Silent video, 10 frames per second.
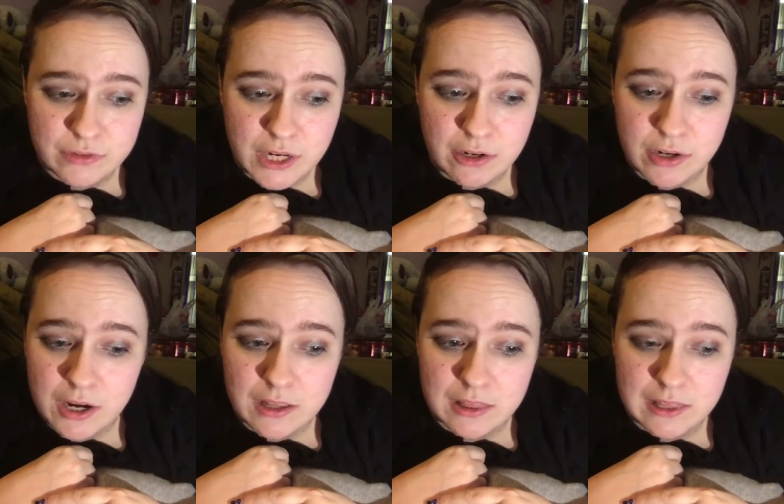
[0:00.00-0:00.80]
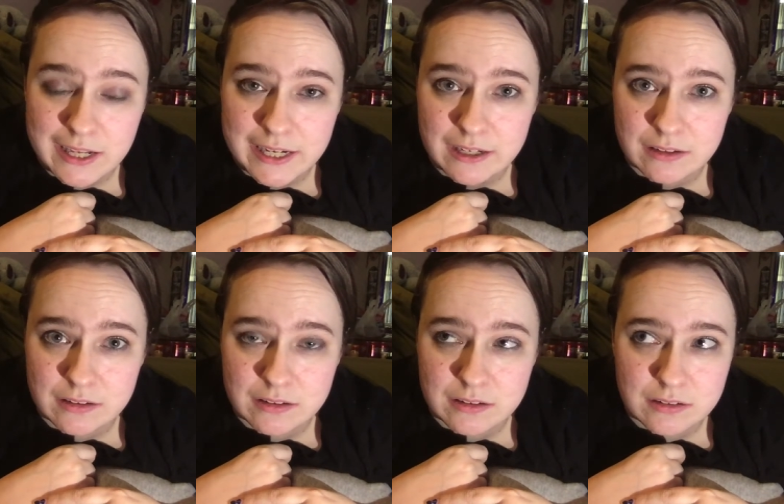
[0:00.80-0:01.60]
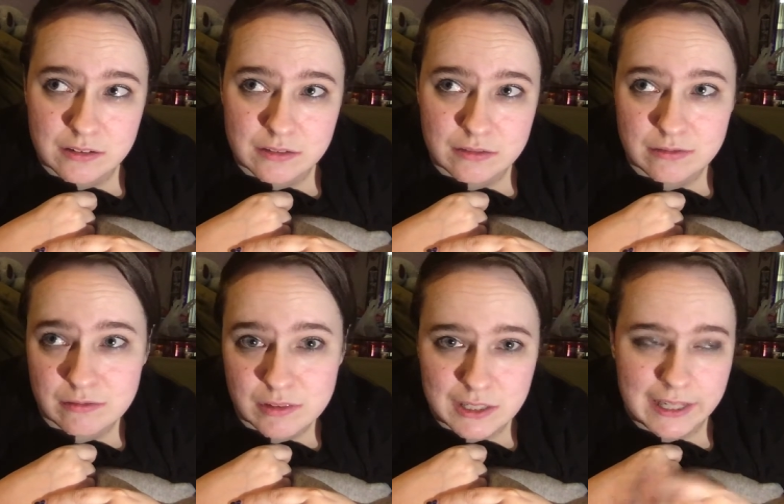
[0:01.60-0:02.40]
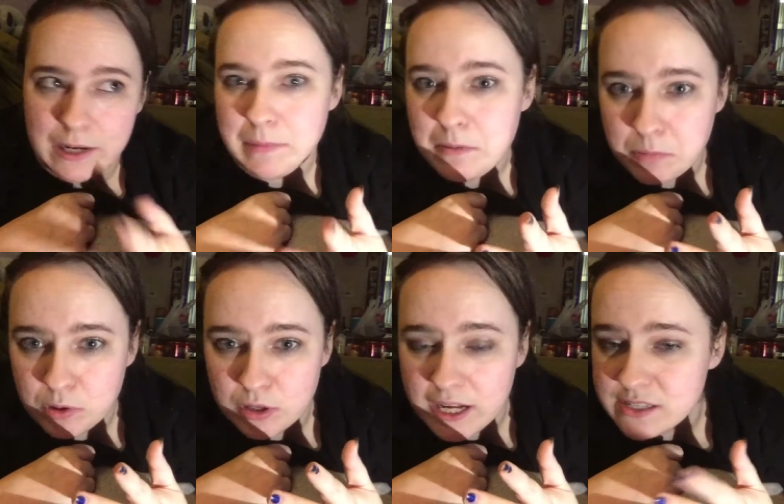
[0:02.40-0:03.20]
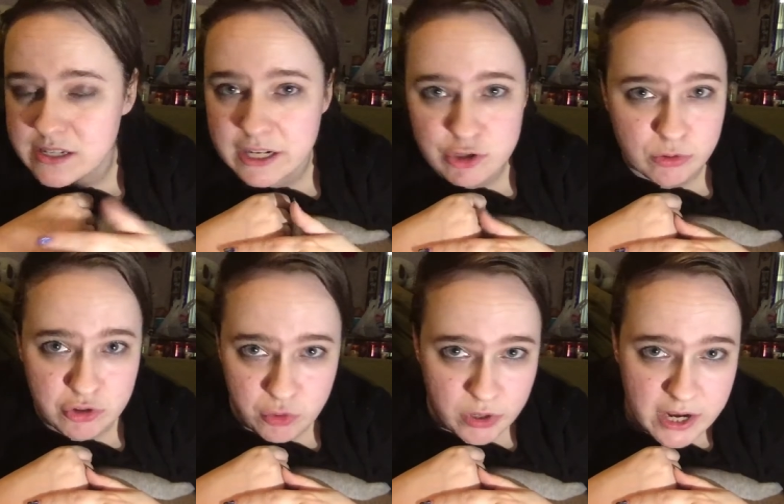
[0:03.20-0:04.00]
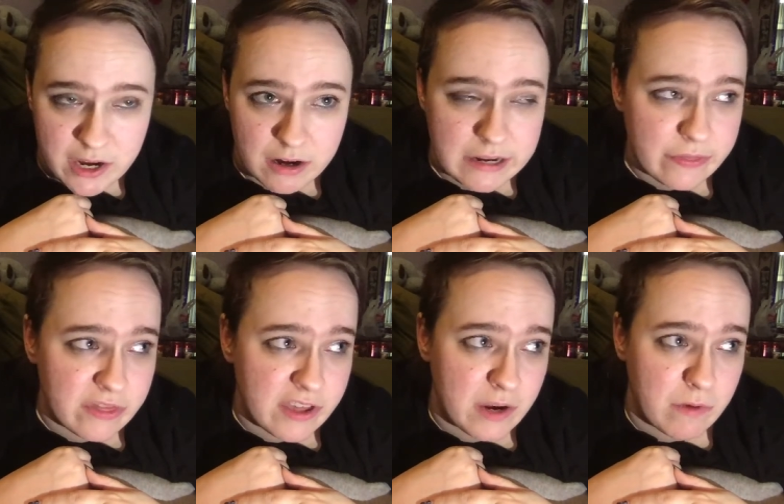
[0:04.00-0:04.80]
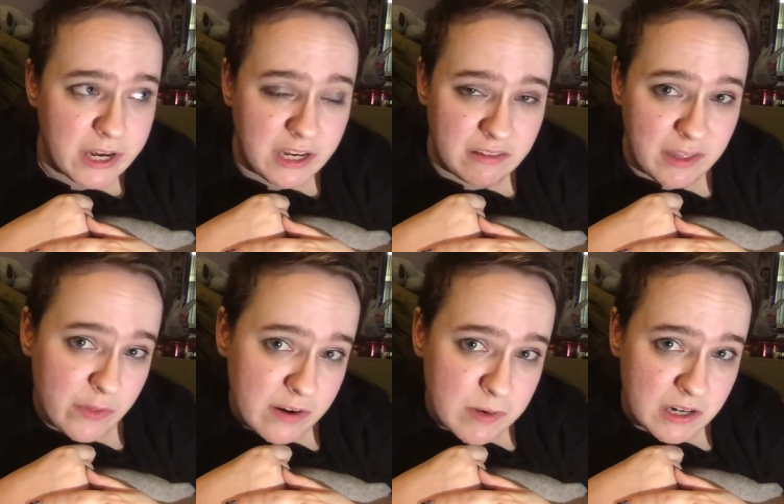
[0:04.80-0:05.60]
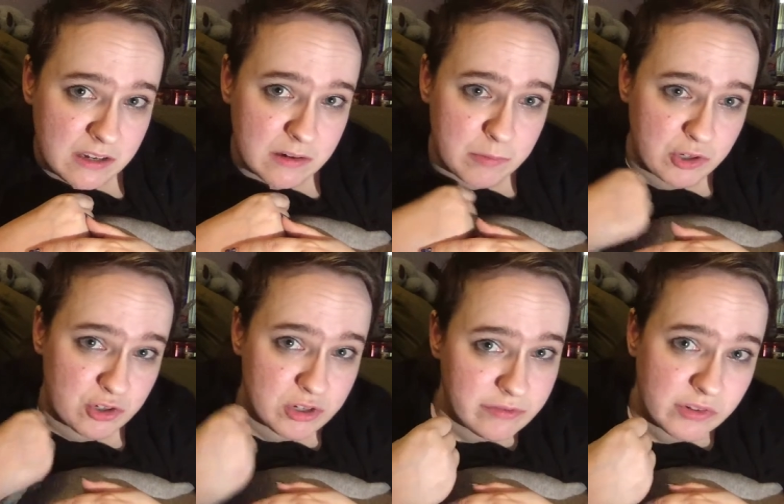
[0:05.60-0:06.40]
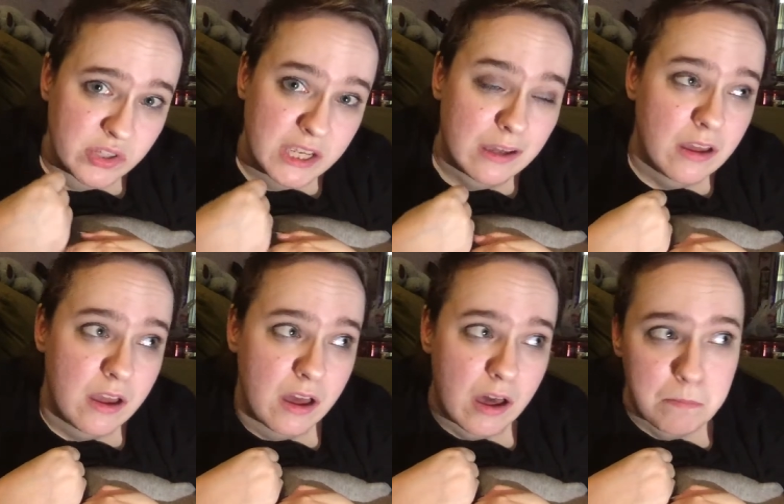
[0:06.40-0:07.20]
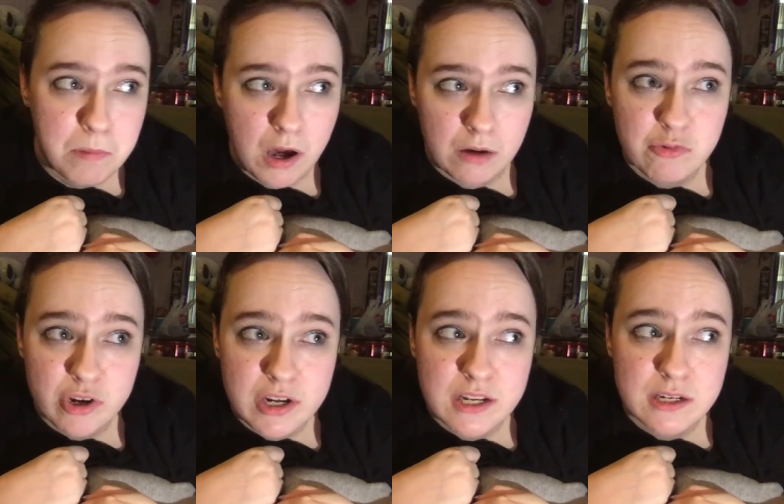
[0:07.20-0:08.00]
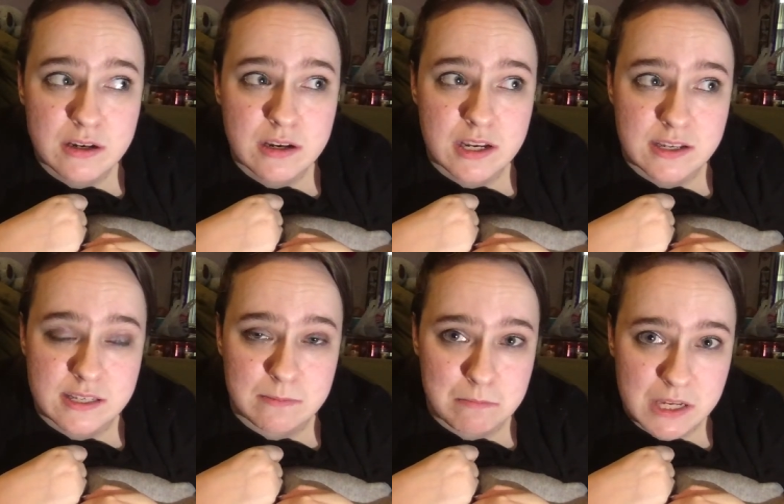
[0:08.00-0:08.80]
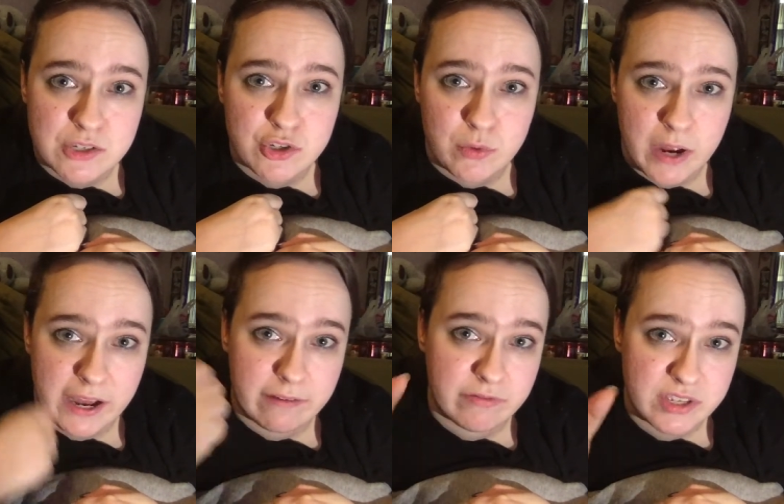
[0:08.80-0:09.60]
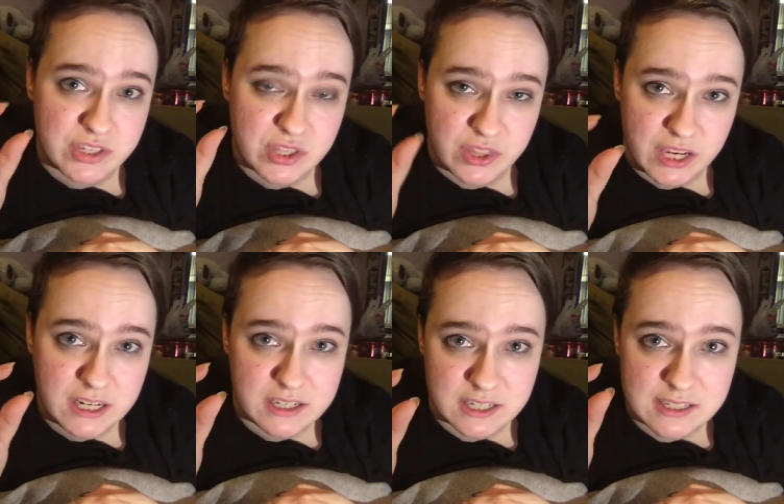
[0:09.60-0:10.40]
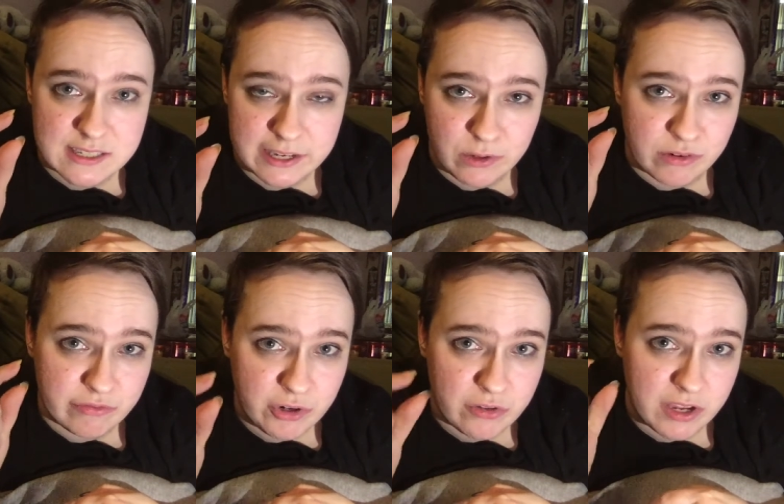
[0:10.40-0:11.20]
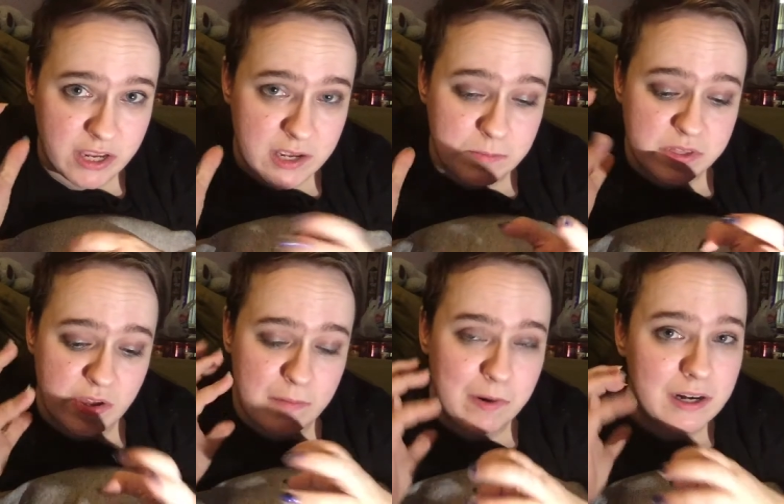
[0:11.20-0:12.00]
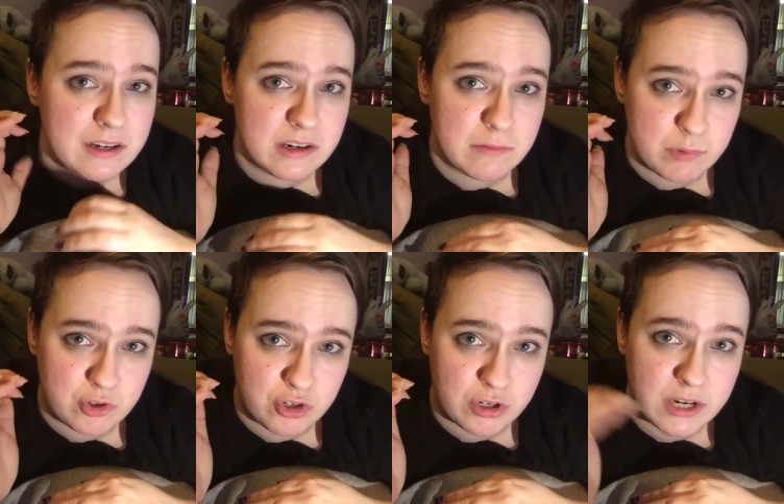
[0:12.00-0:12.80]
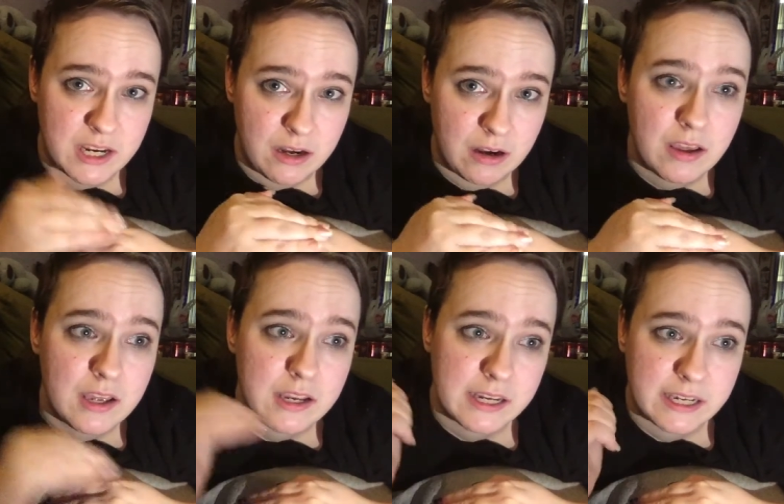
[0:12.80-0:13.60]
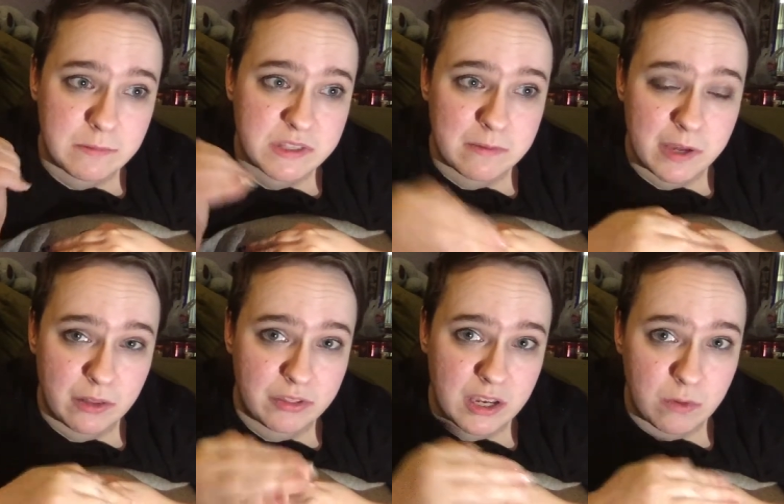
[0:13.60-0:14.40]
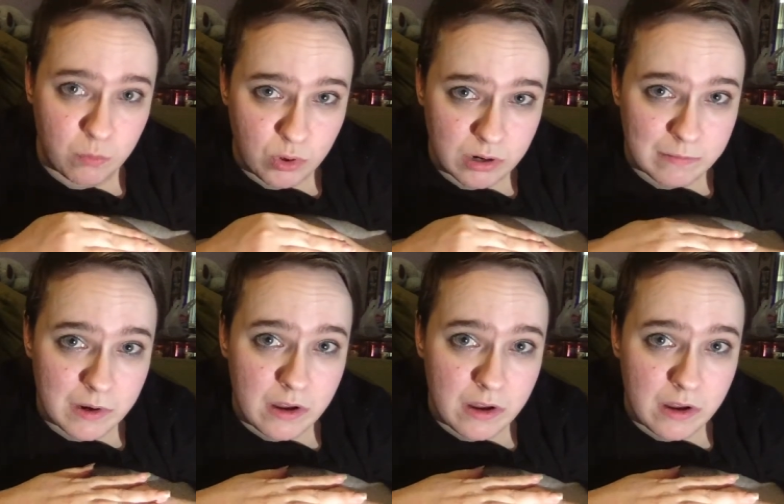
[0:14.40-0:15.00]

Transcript: they are not like like a pit bull has naturally short hair and they regulate their body temperature differently. A Pomeranian is meant to have this thick, dense layer of fur that keeps their body temperature in. It keeps them healthy and warm